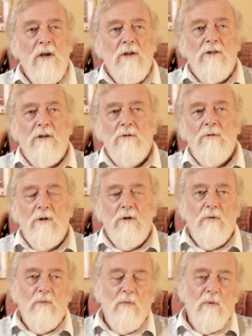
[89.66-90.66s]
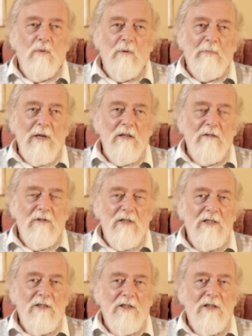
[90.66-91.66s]
So we're being
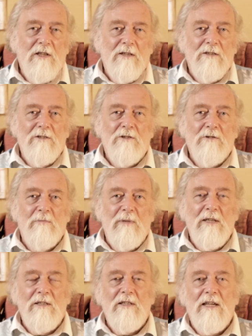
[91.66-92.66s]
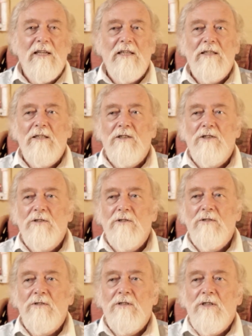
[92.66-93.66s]
advised here to maintain a
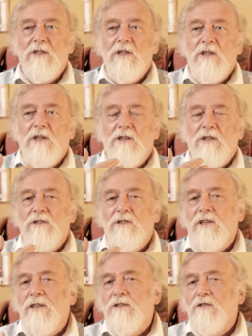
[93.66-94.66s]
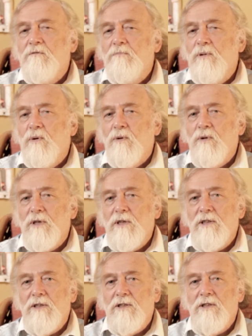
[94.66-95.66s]
certain sense of
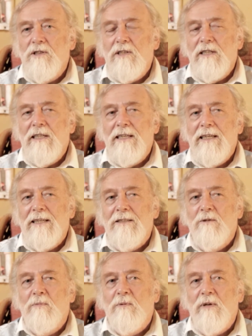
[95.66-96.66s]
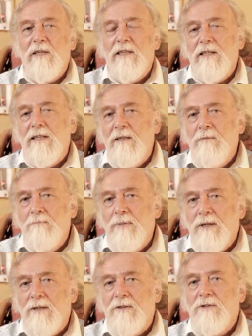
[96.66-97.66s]
poise and operate
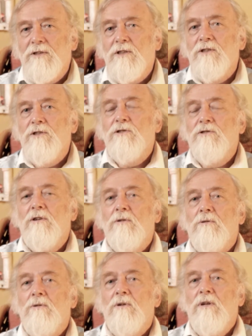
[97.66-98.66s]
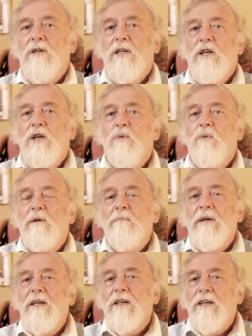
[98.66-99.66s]
impulse control when
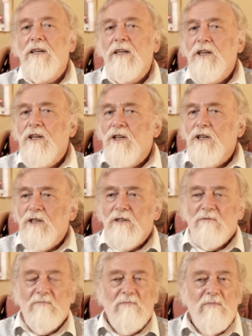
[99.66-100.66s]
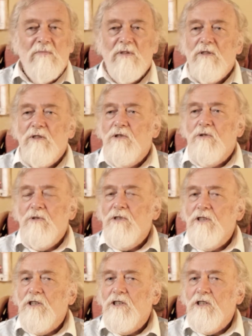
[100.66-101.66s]
making
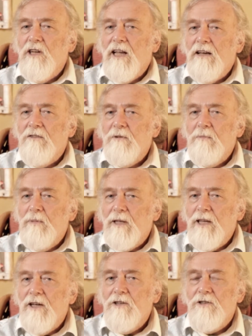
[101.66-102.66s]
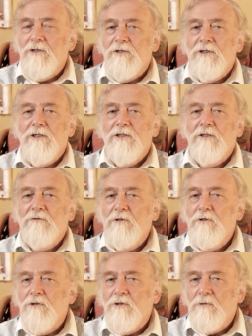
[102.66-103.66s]
choices that will have implications into the
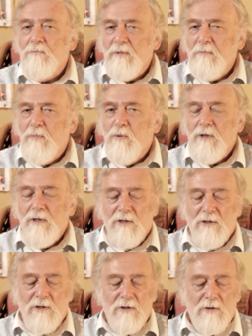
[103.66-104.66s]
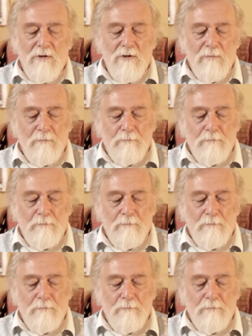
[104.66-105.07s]
future, important decisions.